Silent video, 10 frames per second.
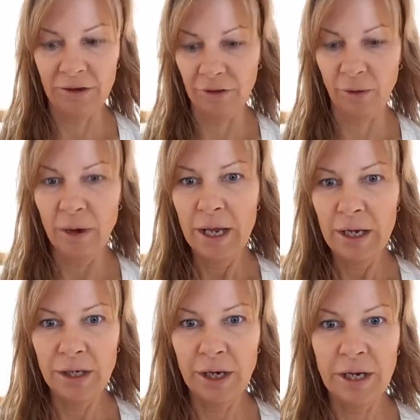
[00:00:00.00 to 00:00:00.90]
So
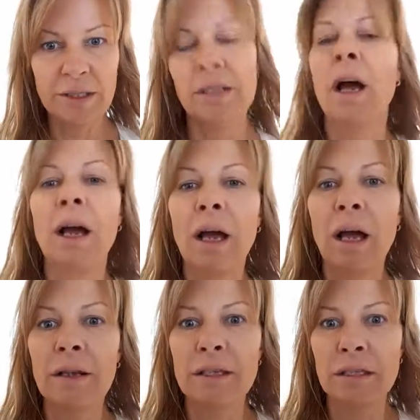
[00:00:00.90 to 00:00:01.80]
you guys,
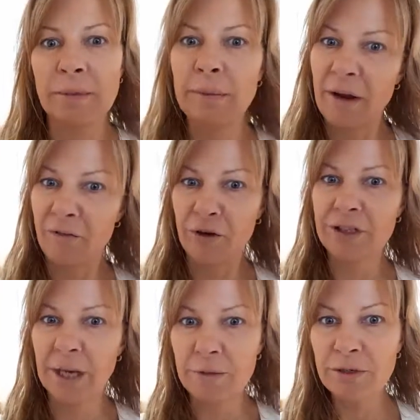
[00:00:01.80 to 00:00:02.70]
this is gonna be my first
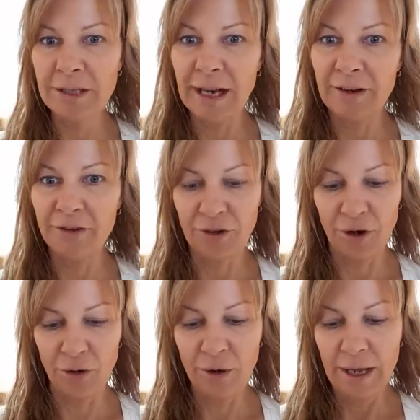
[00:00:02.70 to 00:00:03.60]
time using it,
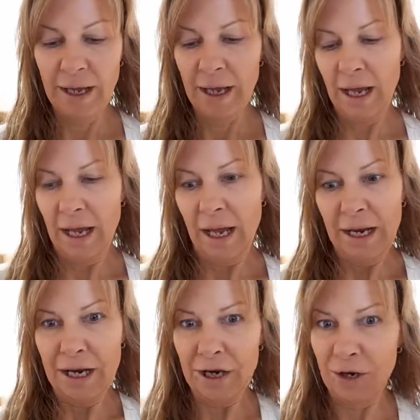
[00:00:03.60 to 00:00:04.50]
so
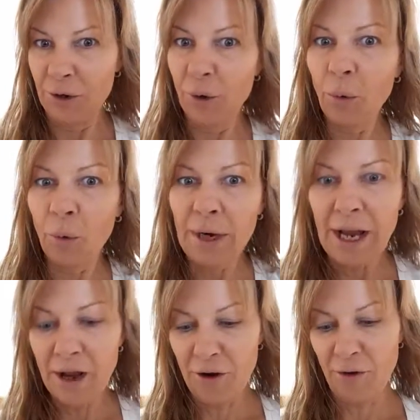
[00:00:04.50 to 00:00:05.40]
here we
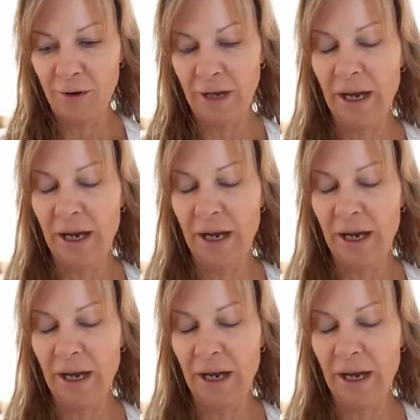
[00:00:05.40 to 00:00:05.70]
go.